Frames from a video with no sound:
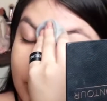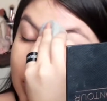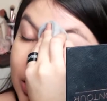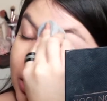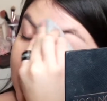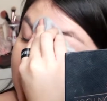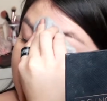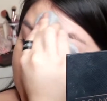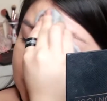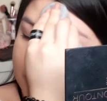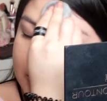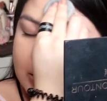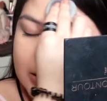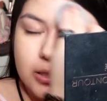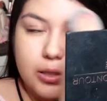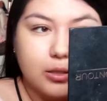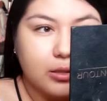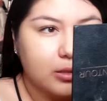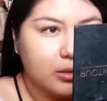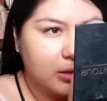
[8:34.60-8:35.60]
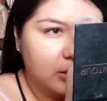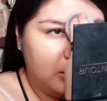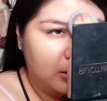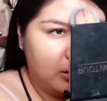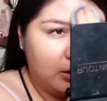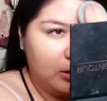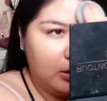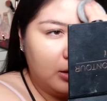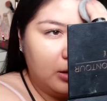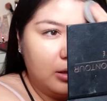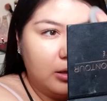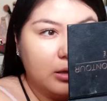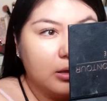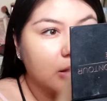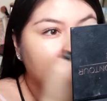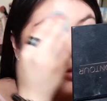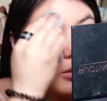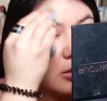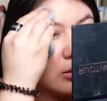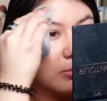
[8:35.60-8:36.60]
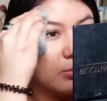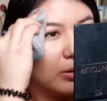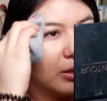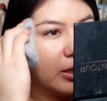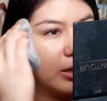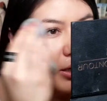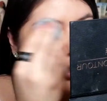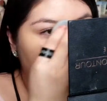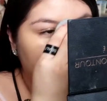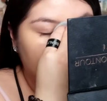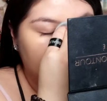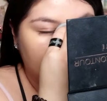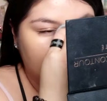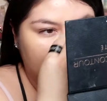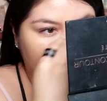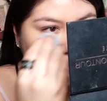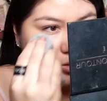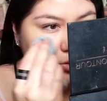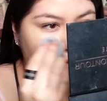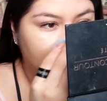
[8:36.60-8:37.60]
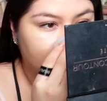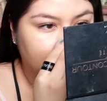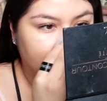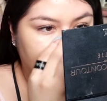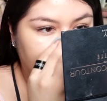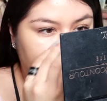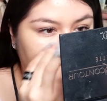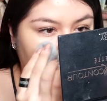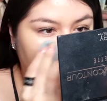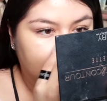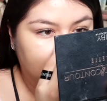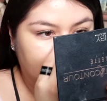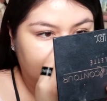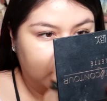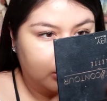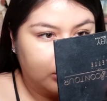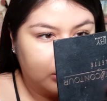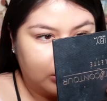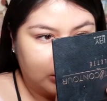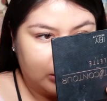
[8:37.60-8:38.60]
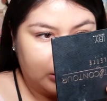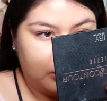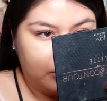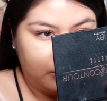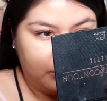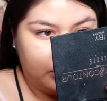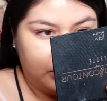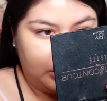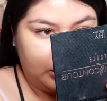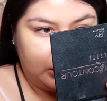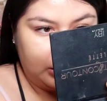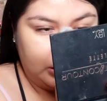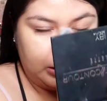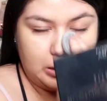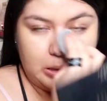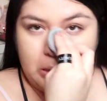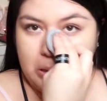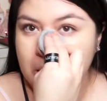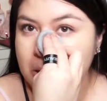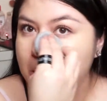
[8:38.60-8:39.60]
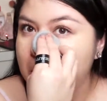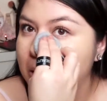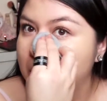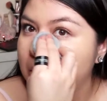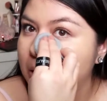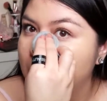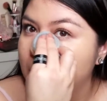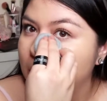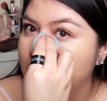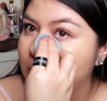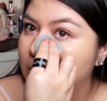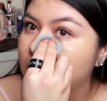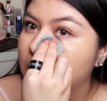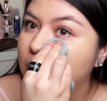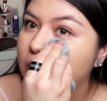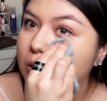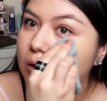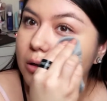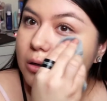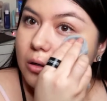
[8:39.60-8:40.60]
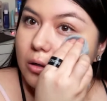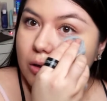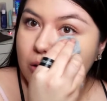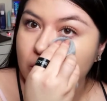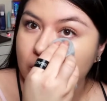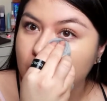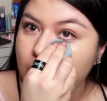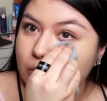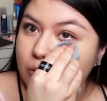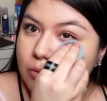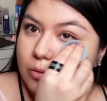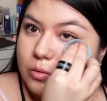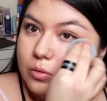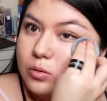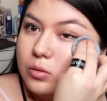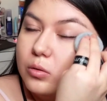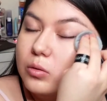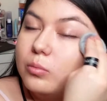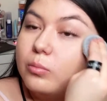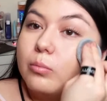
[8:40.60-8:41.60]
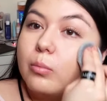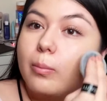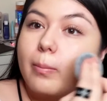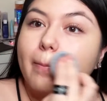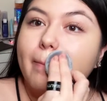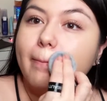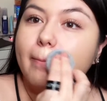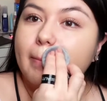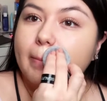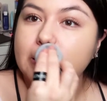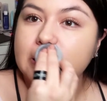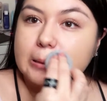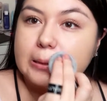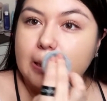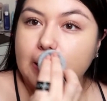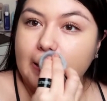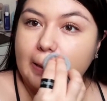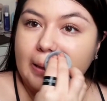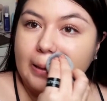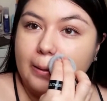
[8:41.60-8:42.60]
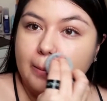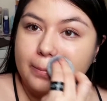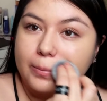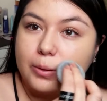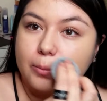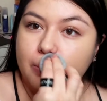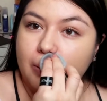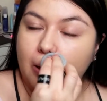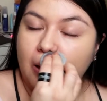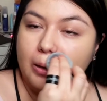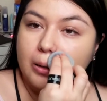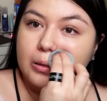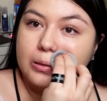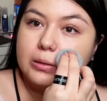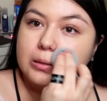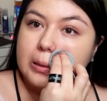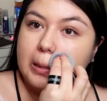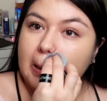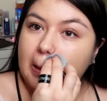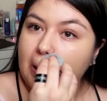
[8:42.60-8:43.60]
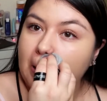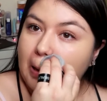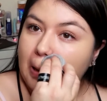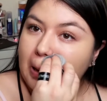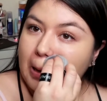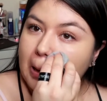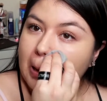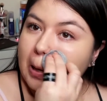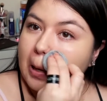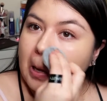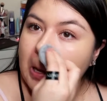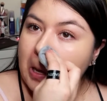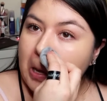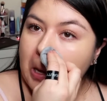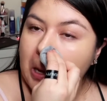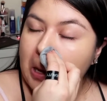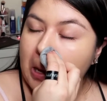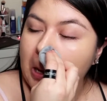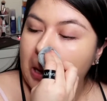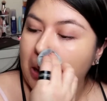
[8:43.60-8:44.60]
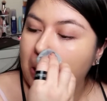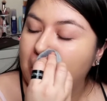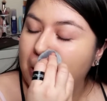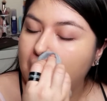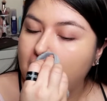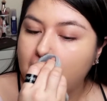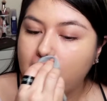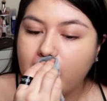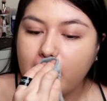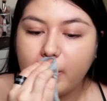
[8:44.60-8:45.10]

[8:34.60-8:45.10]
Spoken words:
this because it's applying it onto your skin. Like it's not really, you know, sucking up the product. And